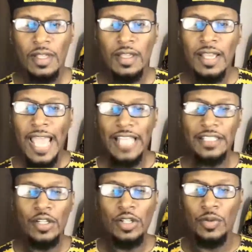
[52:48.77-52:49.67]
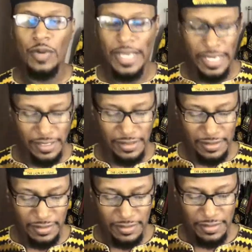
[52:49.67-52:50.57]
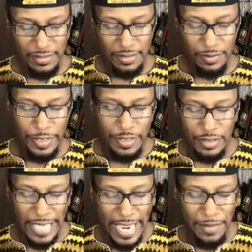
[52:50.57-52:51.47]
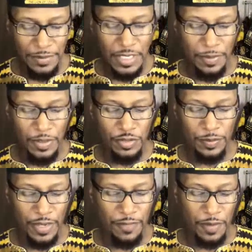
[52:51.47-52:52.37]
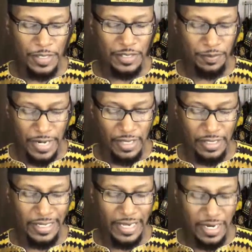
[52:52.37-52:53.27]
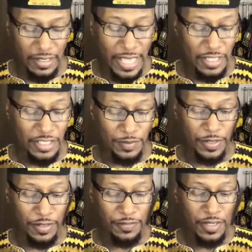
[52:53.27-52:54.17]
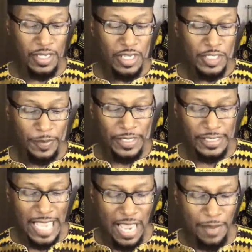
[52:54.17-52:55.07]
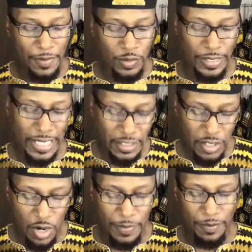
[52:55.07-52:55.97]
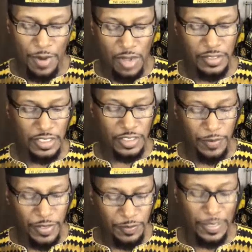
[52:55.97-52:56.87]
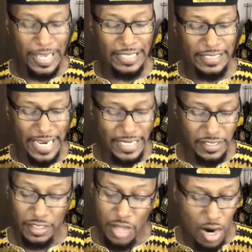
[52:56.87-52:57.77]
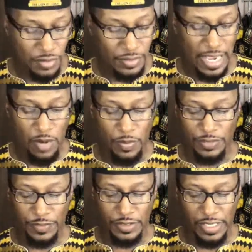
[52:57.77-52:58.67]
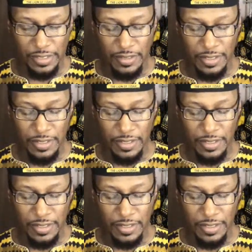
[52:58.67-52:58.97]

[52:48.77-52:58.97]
As newlyweds, Mr. James W. Smith and Miss Mary Ellen Smith split time between his home in Boston and Smith's plantation in Charlestown, West Virginia.